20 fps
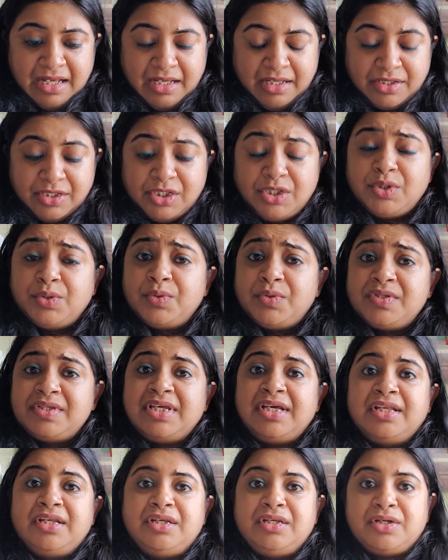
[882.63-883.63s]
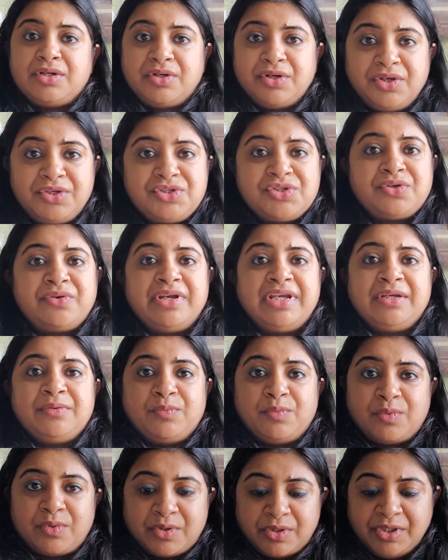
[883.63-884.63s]
use nurturing
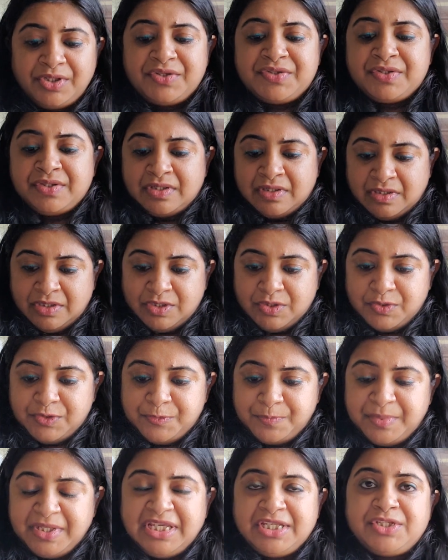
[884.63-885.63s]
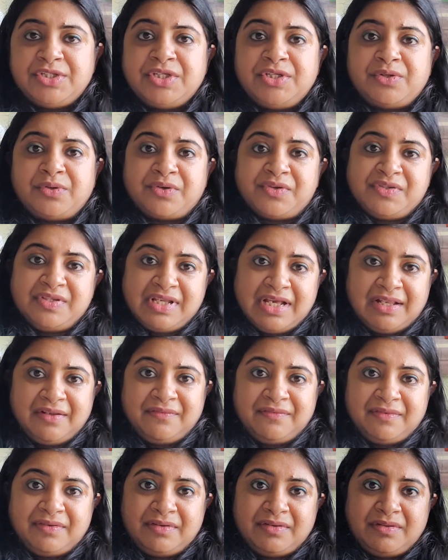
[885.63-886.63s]
words to speak to yourself.
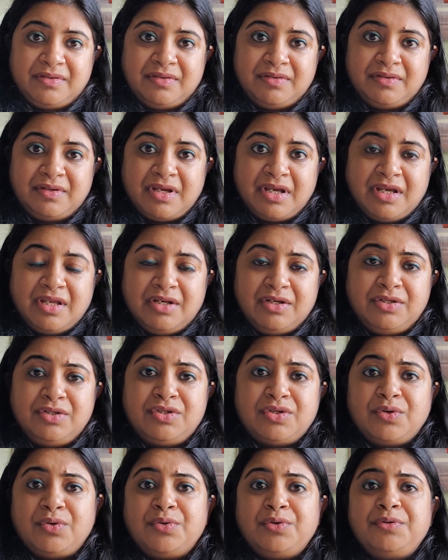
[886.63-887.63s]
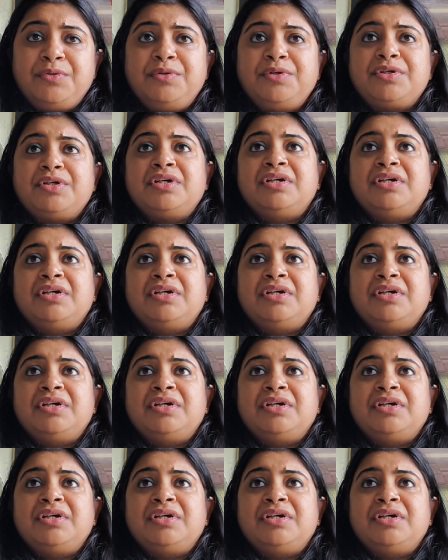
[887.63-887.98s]
Don't